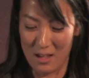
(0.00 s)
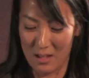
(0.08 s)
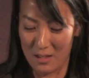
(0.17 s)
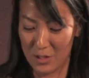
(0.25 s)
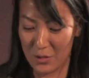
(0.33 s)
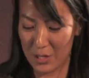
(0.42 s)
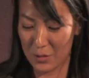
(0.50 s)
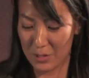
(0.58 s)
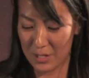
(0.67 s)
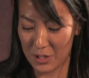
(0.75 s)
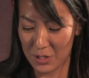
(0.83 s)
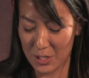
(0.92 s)
The direct
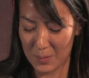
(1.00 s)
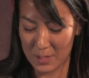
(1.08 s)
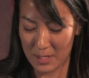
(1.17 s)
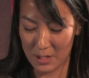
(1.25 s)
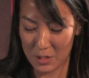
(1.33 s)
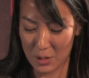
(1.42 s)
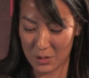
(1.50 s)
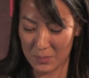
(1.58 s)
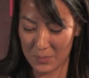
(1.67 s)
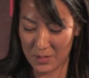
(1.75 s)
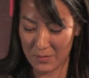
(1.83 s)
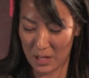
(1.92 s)
relationship Sejong
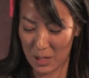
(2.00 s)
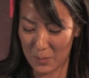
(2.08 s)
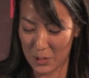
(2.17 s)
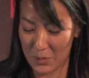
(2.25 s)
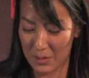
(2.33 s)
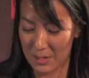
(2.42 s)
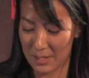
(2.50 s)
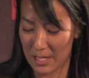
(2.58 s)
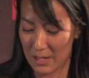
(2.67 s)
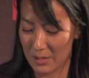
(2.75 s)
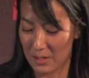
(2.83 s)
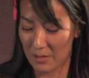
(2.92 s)
developed between the
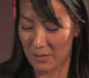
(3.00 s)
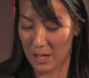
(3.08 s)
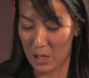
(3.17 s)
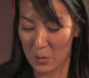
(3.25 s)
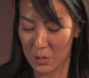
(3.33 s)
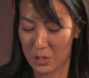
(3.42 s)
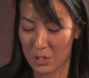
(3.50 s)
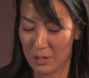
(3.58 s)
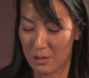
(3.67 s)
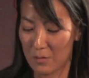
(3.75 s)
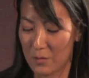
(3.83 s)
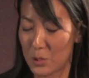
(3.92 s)
sounds of the language
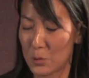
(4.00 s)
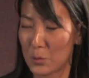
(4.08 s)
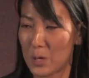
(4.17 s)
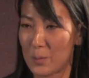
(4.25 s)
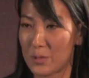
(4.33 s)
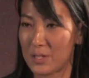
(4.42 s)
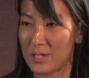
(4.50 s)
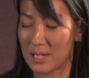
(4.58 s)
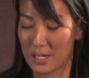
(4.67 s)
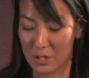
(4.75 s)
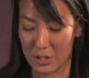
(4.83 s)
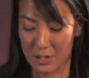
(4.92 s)
and their visual
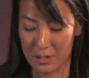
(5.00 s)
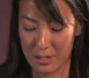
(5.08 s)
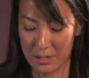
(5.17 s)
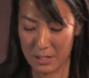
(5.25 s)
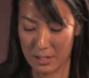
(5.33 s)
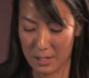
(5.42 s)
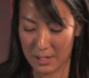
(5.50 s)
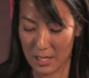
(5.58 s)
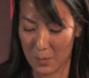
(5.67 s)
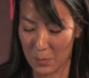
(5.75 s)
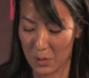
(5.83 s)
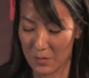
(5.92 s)
representation is an
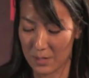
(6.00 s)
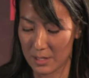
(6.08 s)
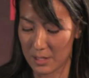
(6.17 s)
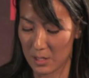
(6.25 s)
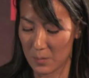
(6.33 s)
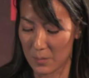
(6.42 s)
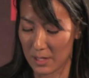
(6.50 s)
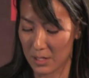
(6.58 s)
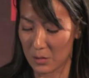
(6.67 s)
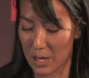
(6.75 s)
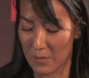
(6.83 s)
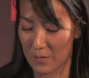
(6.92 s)
example of a system and its
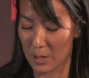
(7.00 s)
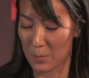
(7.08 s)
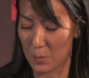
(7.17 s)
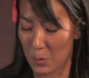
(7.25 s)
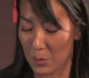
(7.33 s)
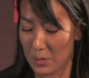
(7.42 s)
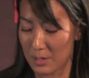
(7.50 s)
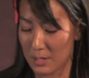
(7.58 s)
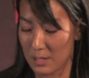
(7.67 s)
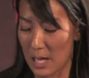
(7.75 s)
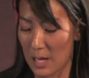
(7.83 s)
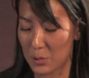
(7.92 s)
graphic
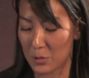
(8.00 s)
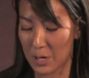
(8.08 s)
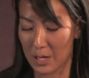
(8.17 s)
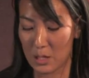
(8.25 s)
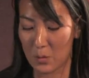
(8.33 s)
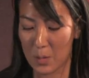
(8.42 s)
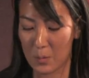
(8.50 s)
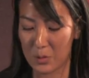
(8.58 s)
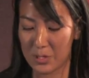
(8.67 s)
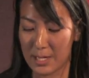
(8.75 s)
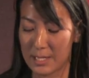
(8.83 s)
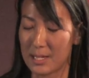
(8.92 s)
components abstractly
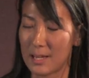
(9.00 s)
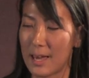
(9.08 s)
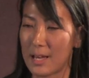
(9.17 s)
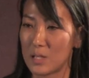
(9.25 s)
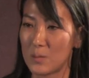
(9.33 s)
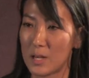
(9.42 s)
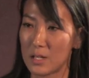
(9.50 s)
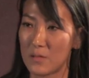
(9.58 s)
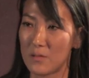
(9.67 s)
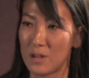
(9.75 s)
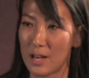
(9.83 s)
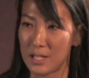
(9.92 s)
representing aspects
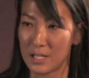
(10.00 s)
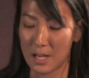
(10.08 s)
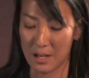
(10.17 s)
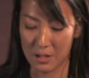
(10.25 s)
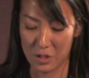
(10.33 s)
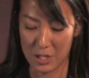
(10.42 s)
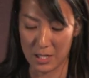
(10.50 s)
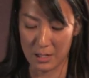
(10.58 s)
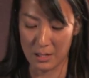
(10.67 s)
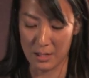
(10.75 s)
of an ideology